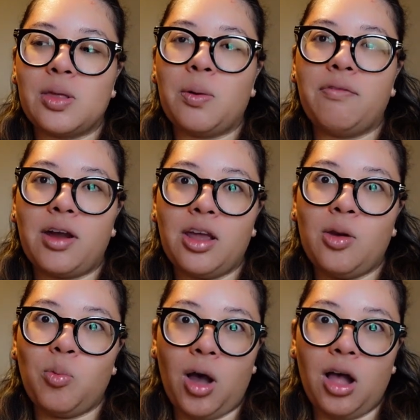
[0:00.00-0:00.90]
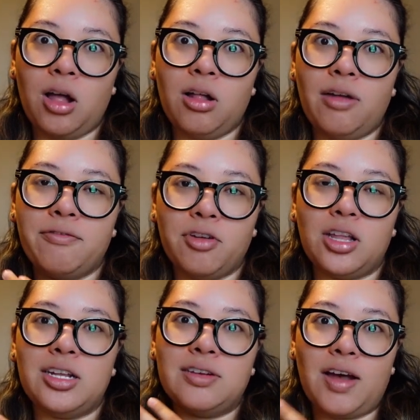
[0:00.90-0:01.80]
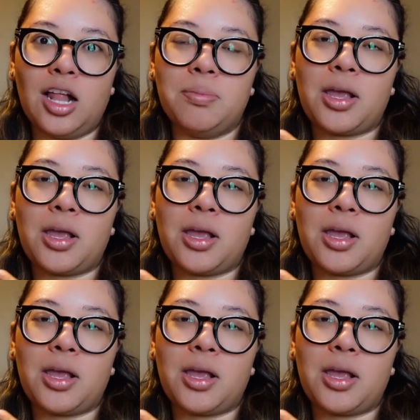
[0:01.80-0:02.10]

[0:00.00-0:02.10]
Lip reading: they were very well and fully developed.